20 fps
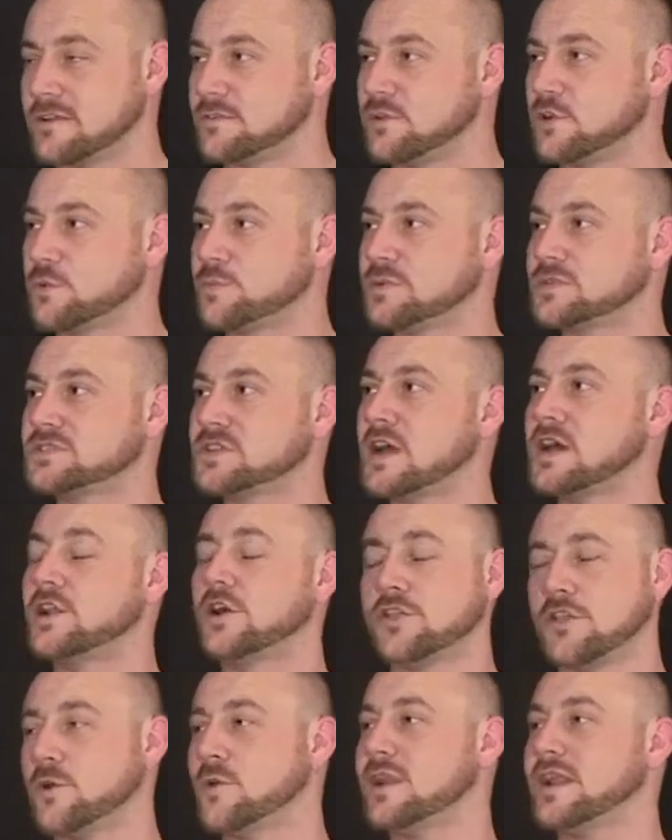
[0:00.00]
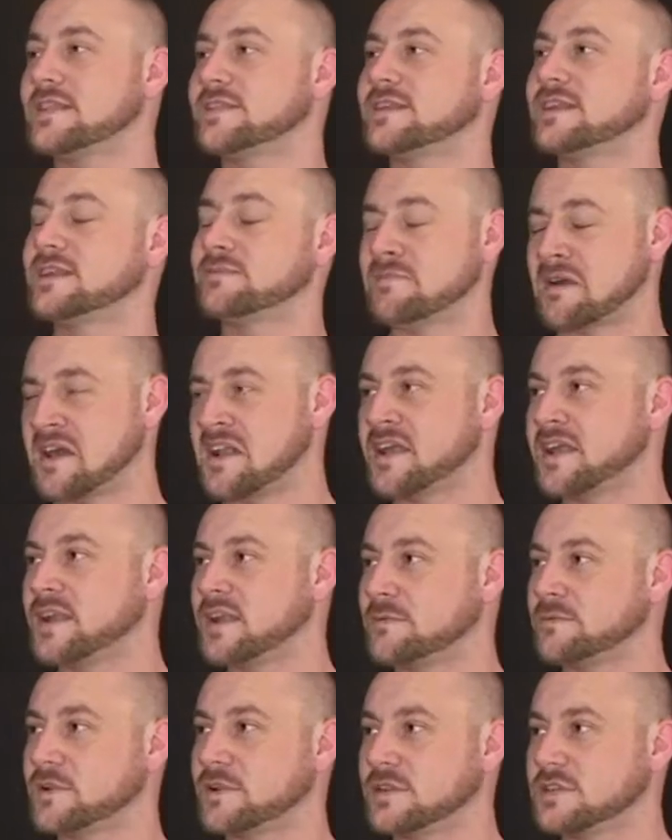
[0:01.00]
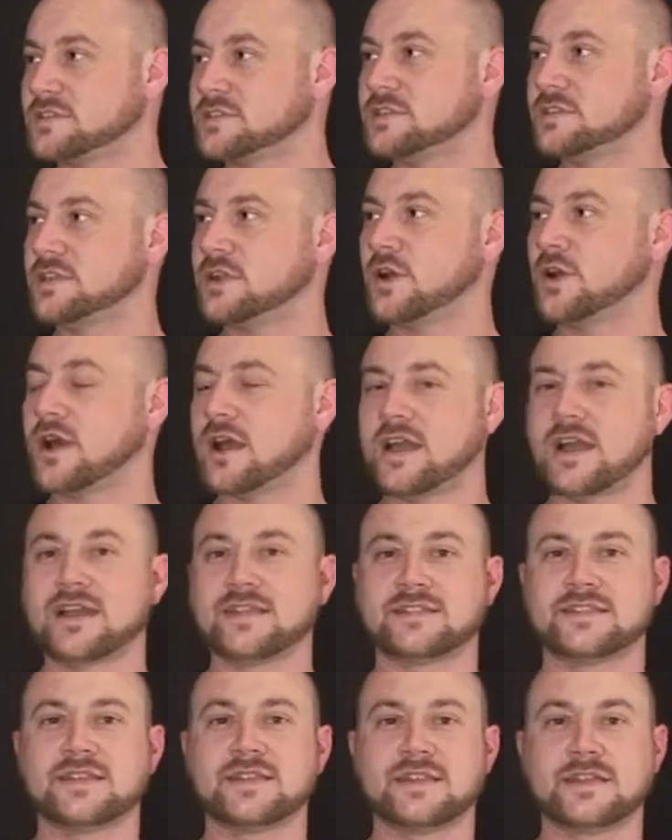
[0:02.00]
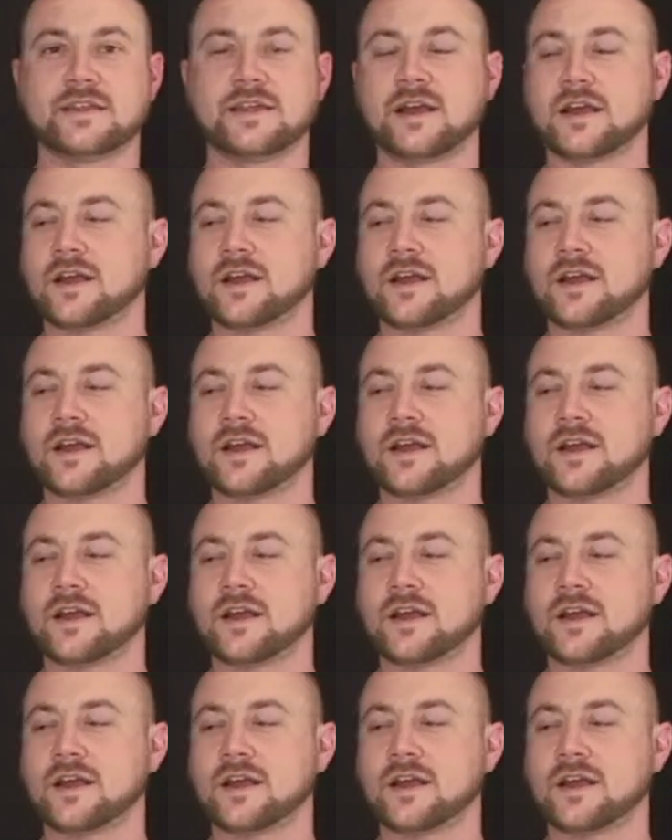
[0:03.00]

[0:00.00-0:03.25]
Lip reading: of Luc Besson, although when I think about it, and I'm gonna, I think